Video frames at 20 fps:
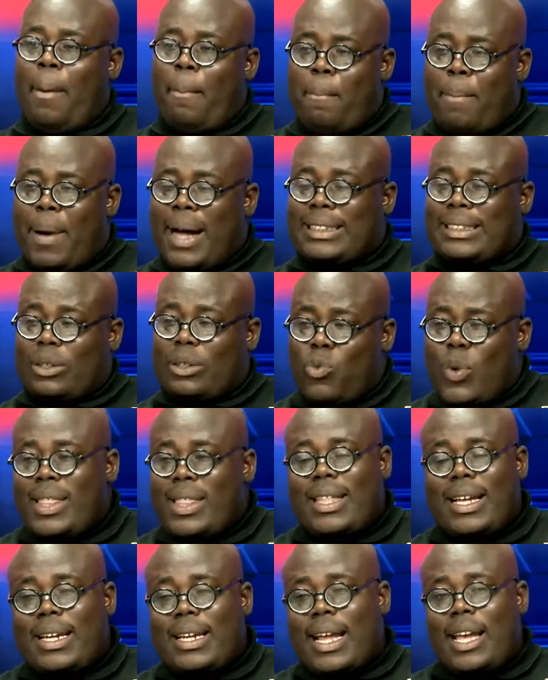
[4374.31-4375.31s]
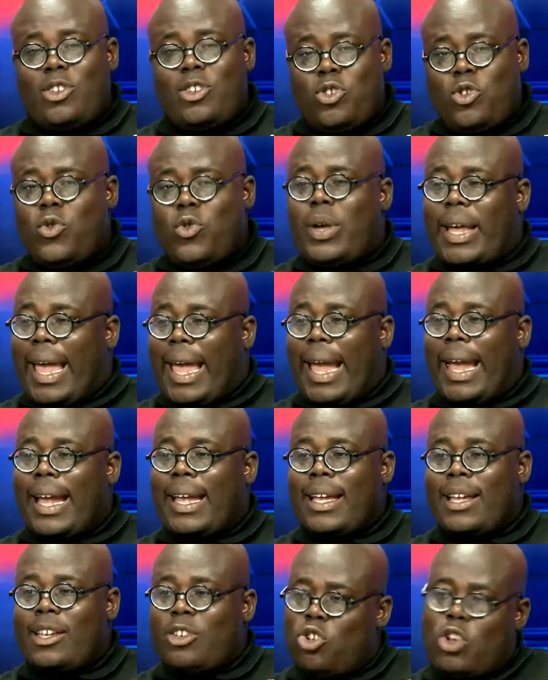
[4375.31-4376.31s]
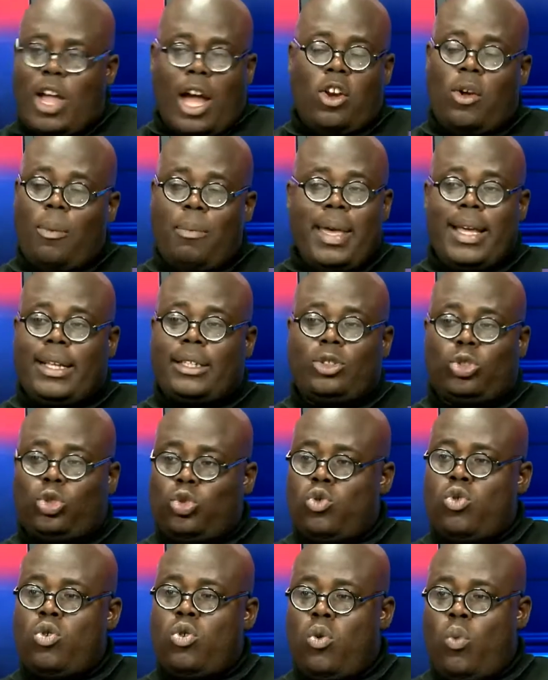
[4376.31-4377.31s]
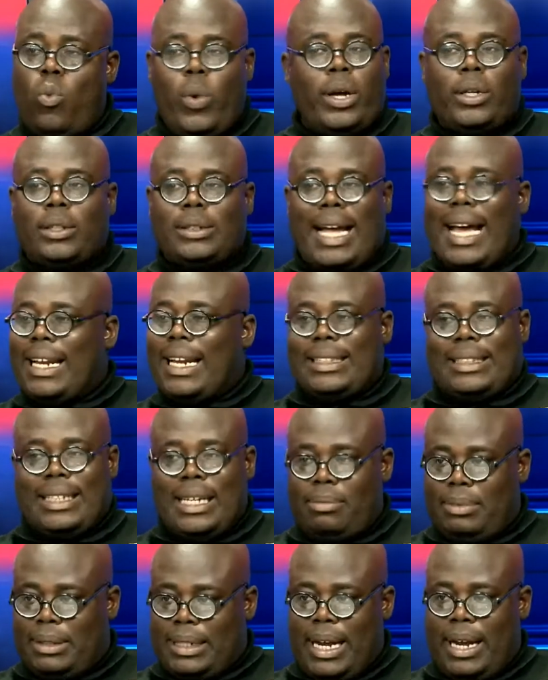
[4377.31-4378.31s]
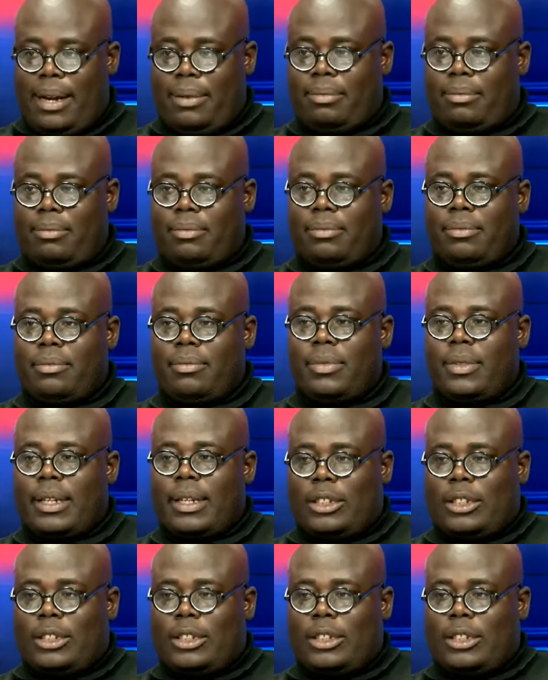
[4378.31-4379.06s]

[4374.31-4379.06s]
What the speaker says: But within the UK, you cannot make two wills at the same time.